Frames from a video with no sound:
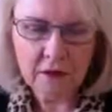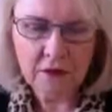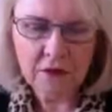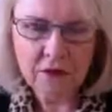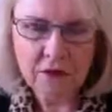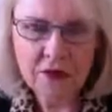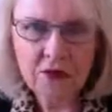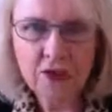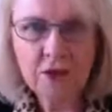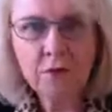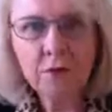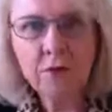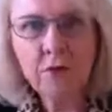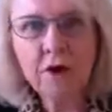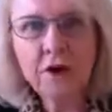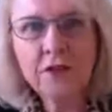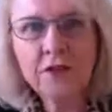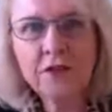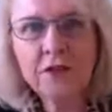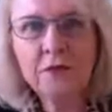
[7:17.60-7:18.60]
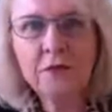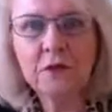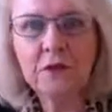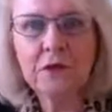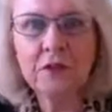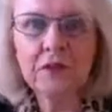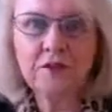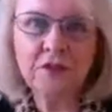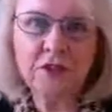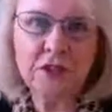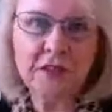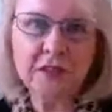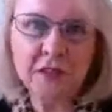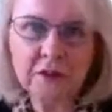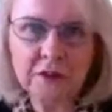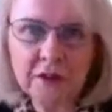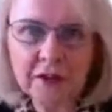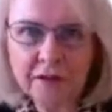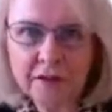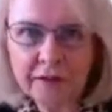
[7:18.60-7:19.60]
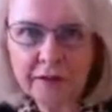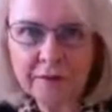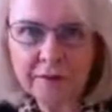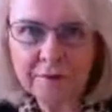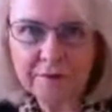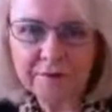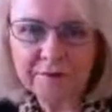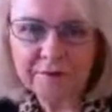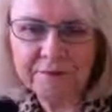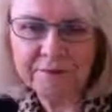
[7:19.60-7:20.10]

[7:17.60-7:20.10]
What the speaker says: she wants to believe she can become.